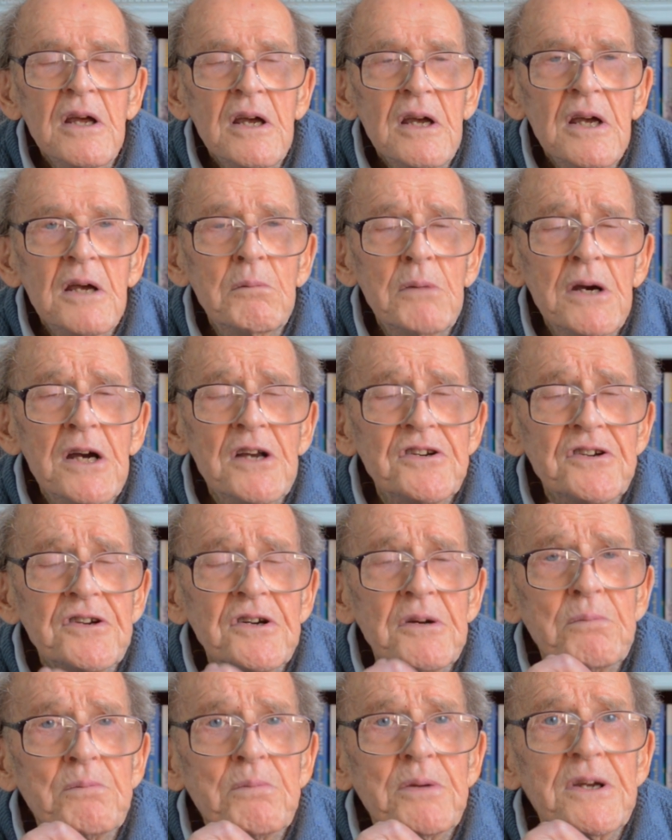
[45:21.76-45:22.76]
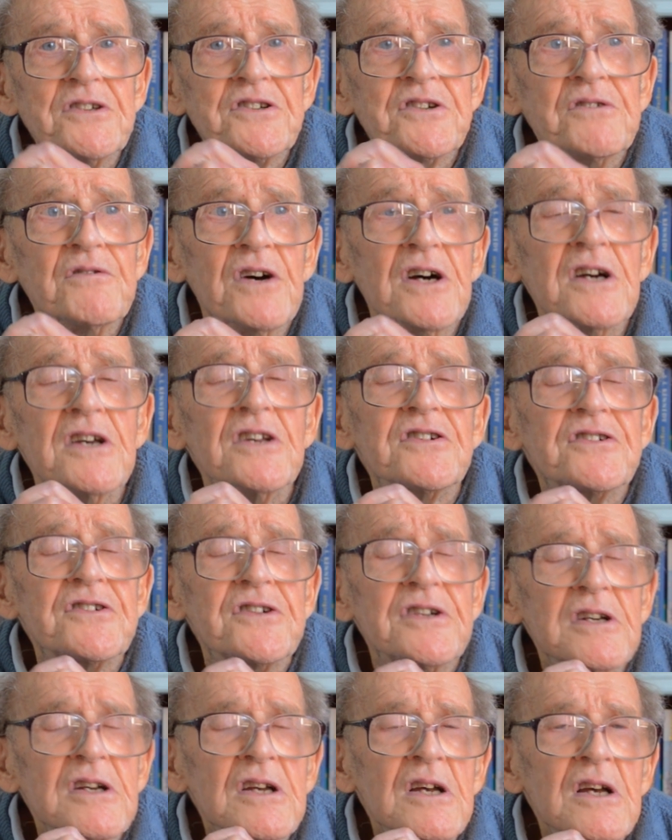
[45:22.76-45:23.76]
Imagine a piece of ice
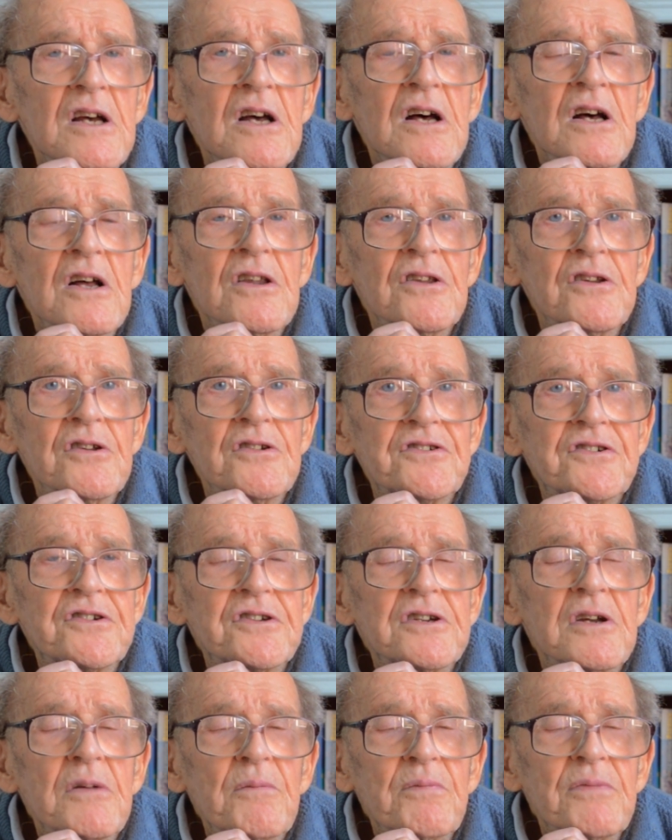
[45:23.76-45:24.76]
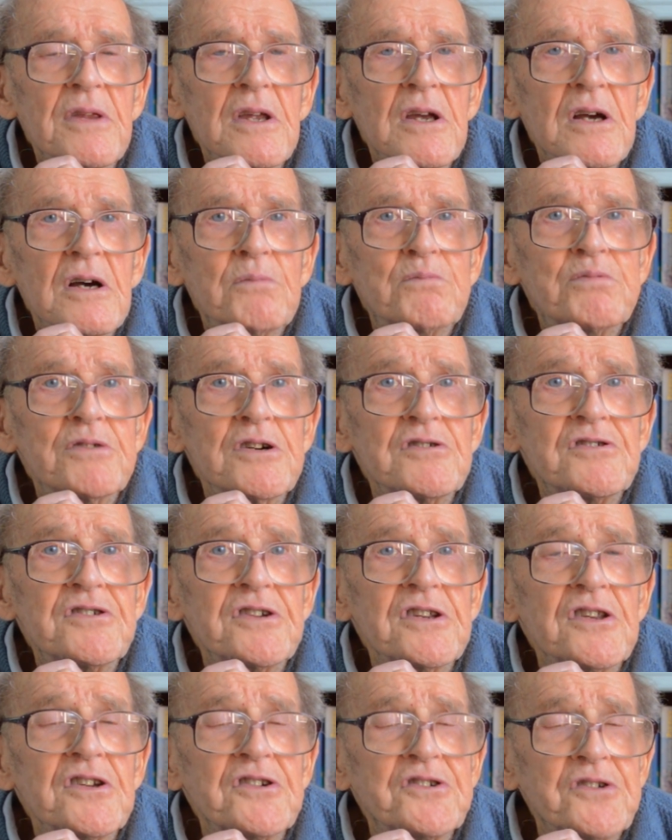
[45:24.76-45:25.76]
that's
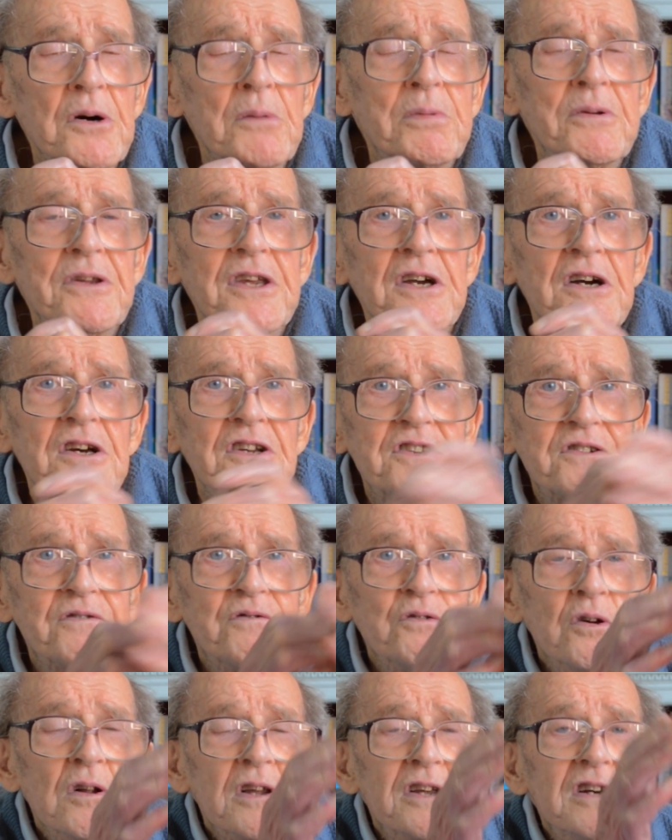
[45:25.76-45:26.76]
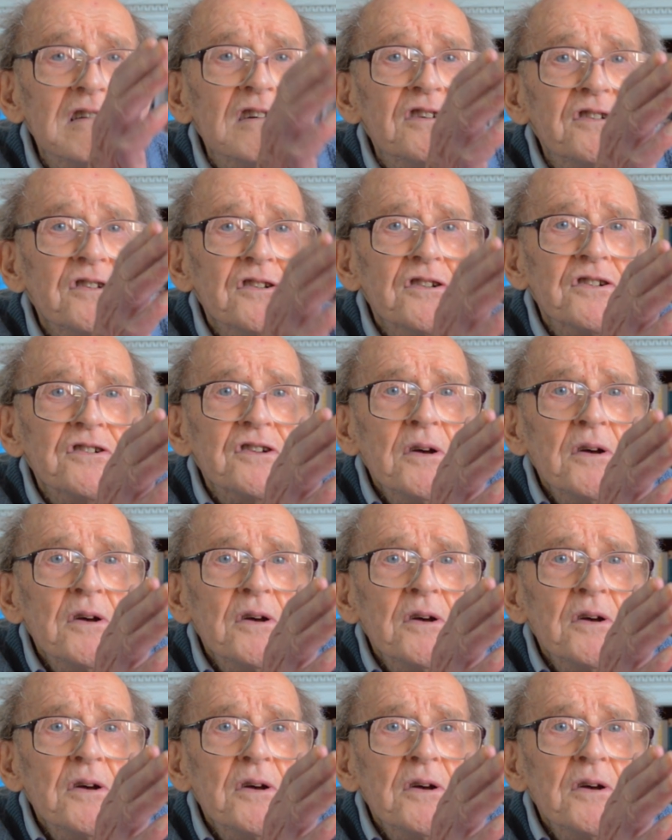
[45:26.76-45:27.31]
approaching the top of the ice fall. Here it is.